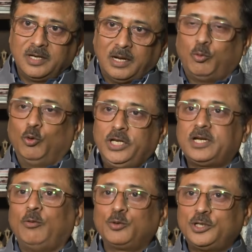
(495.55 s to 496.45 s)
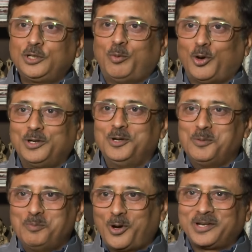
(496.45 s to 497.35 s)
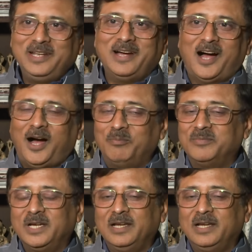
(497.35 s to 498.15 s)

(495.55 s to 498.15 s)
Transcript: I'm only counting the bodily harm.